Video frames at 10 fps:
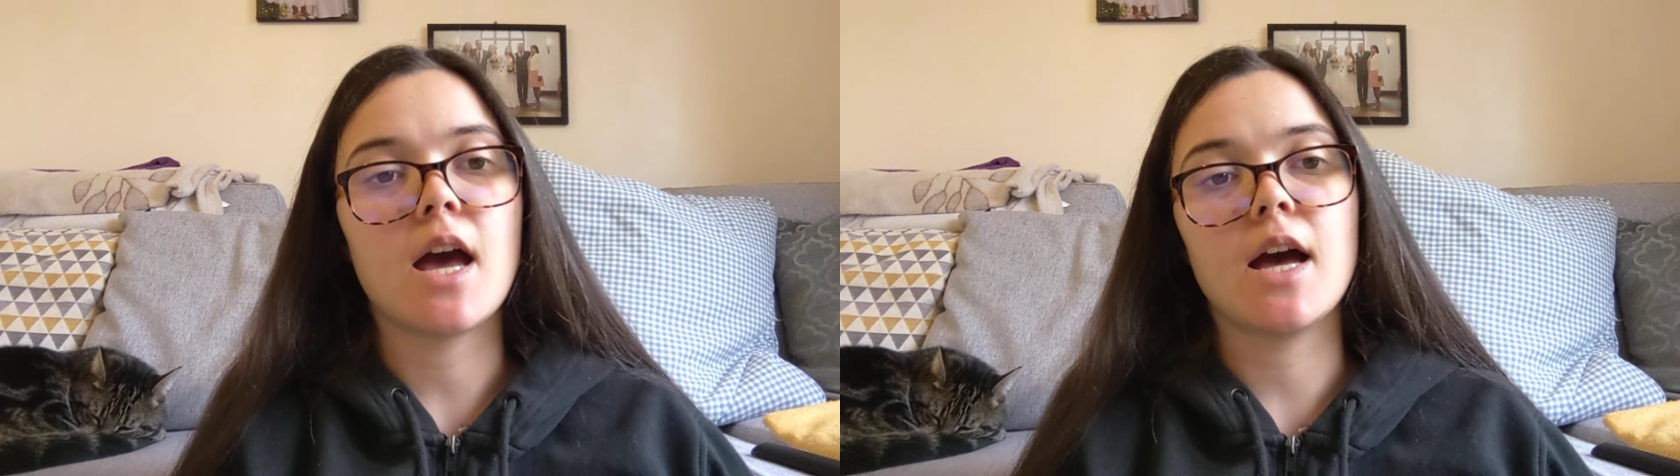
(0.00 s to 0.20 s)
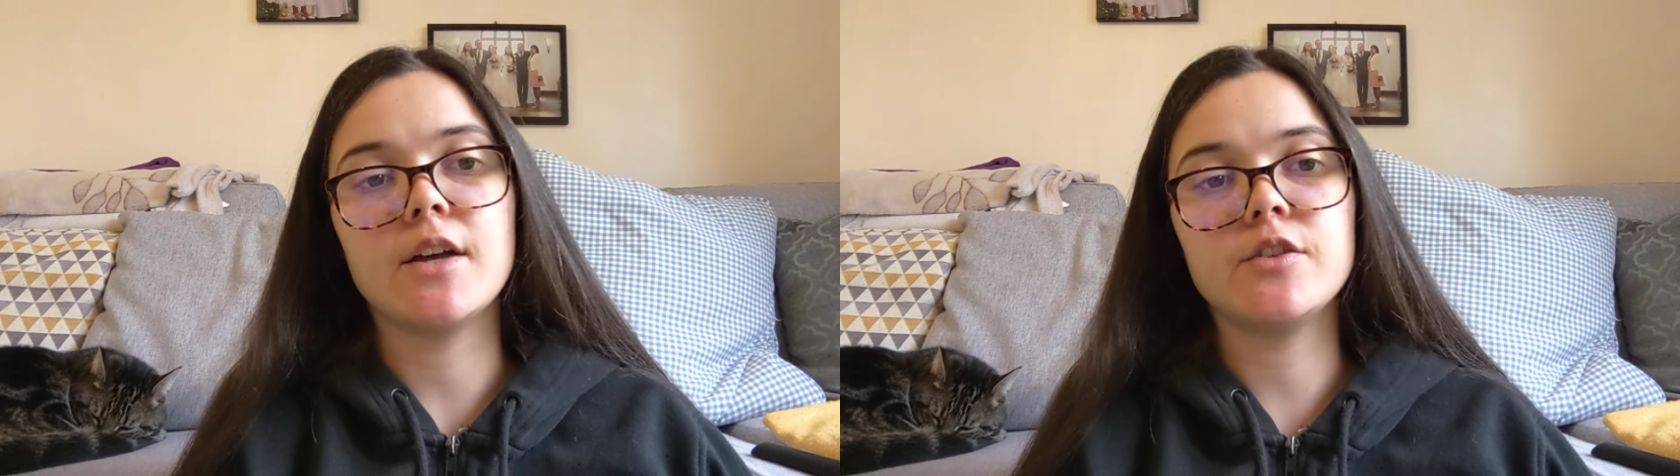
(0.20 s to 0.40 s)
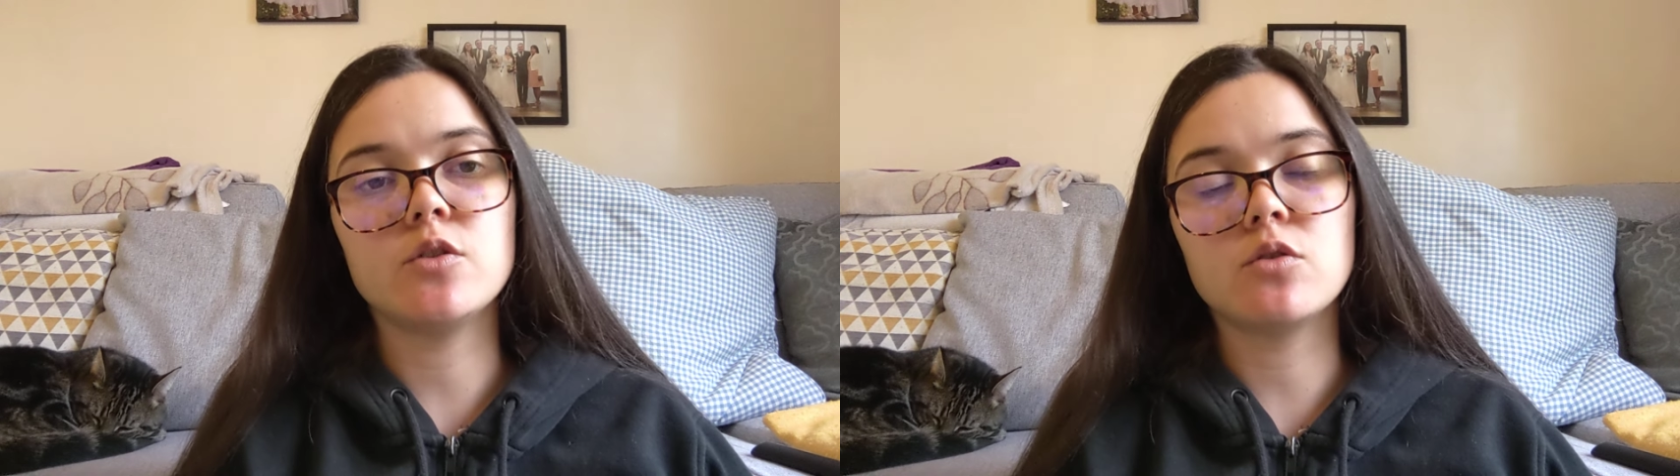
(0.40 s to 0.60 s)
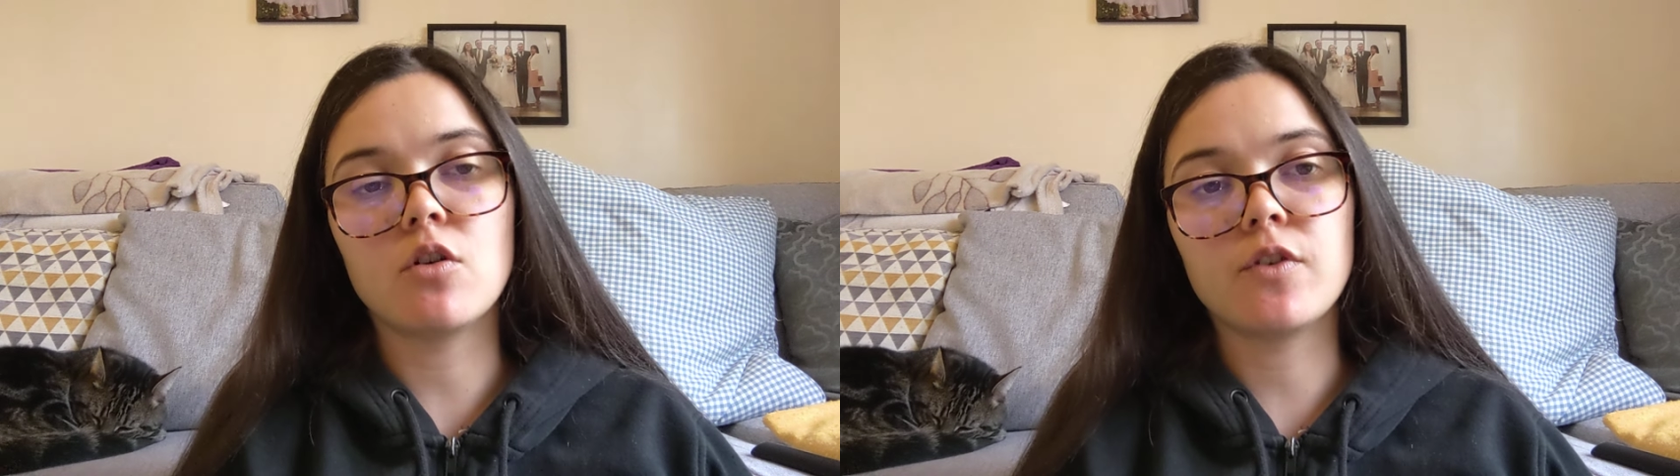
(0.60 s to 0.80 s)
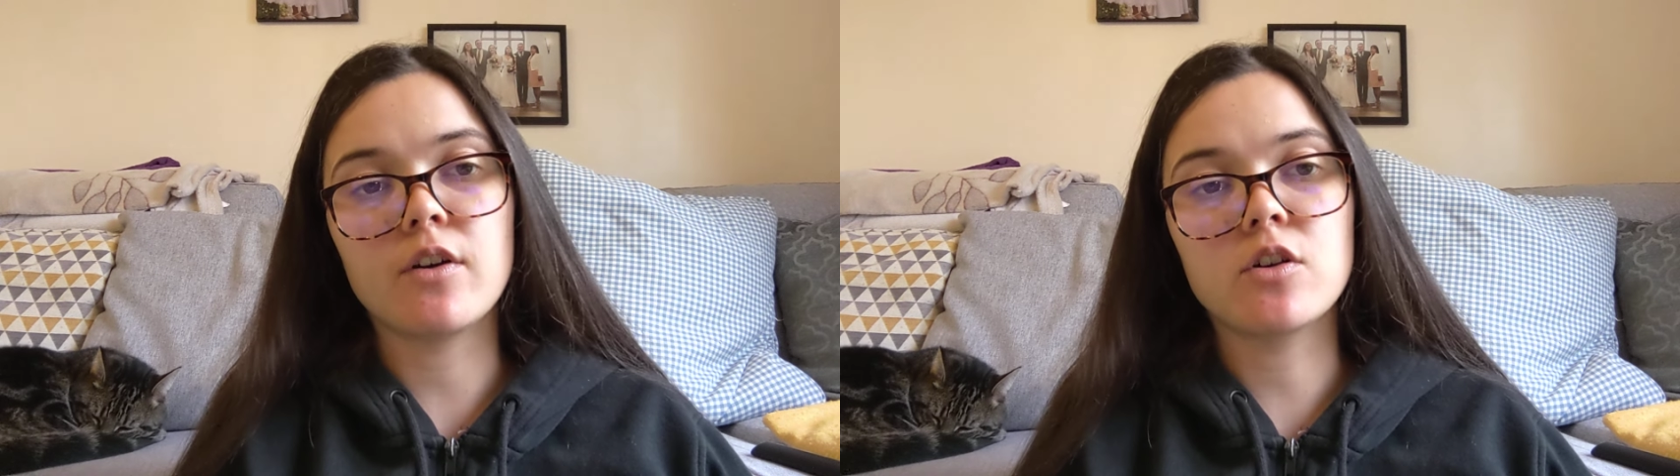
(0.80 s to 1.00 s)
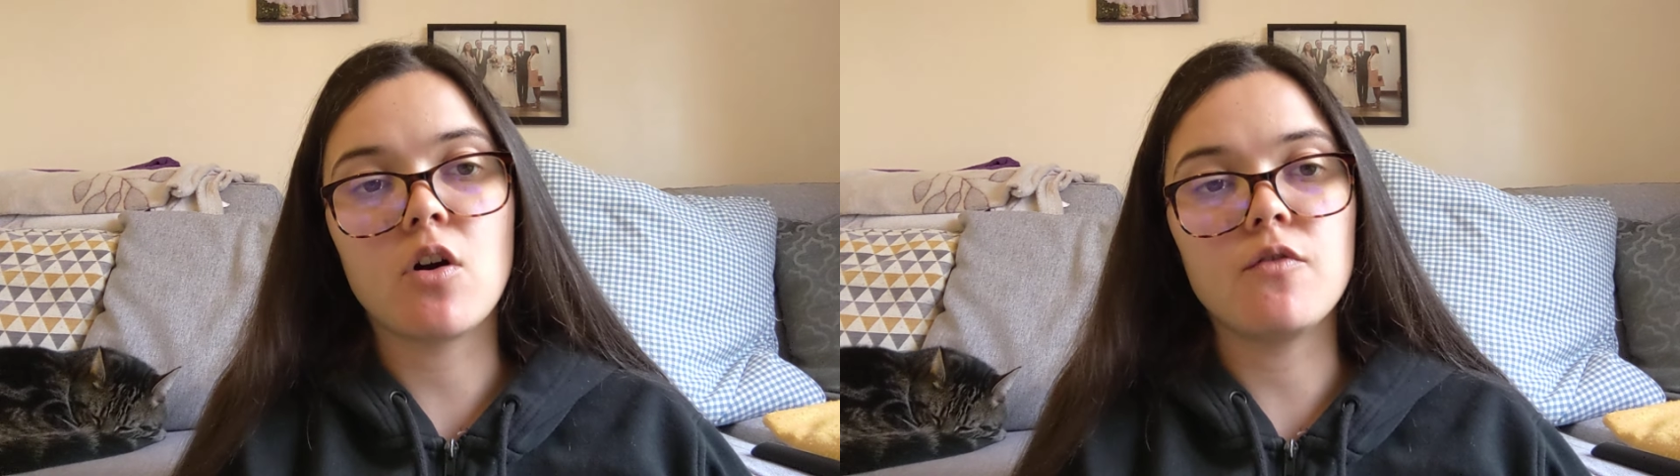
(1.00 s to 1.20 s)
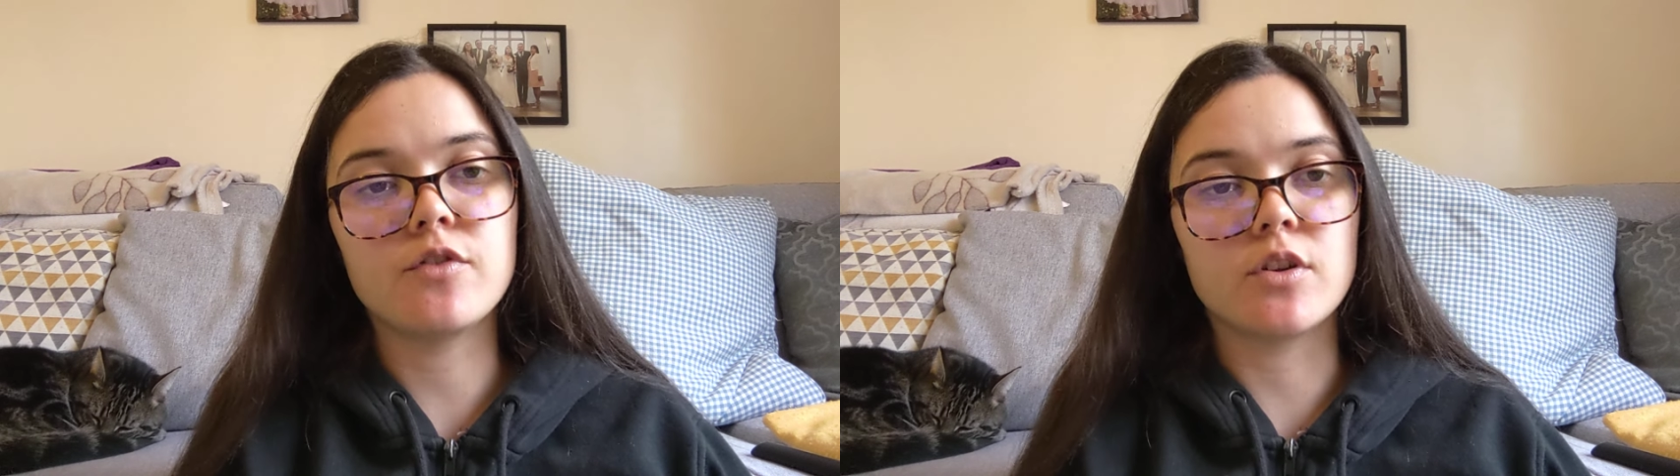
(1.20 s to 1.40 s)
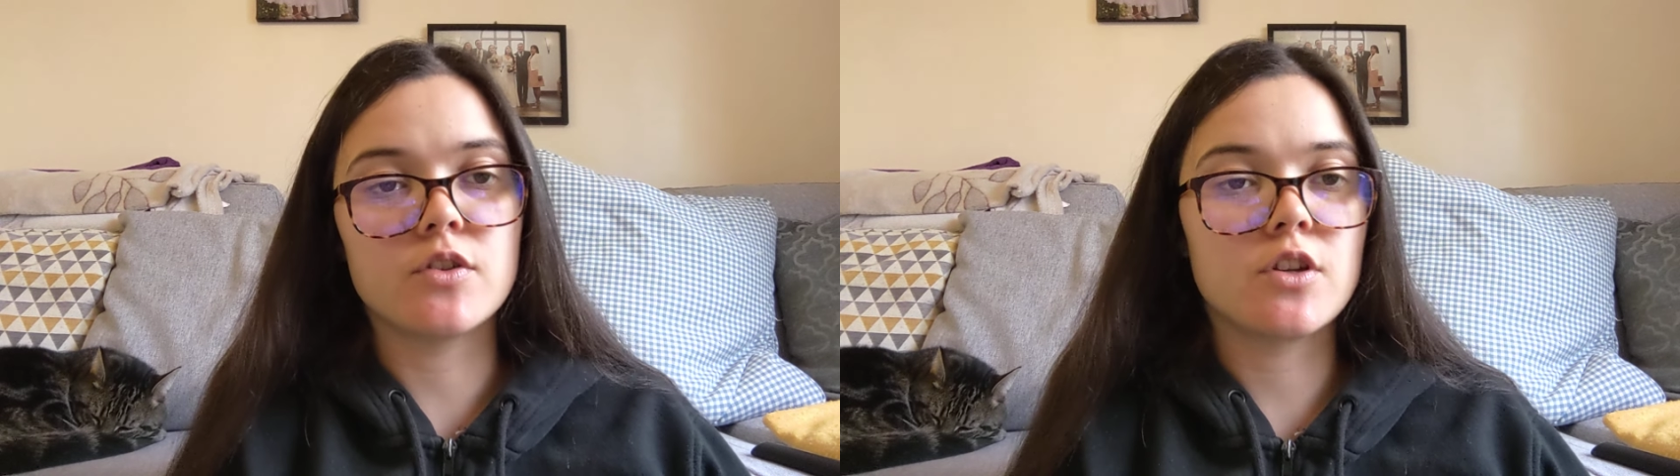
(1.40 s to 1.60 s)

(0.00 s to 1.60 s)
and you're not very confident.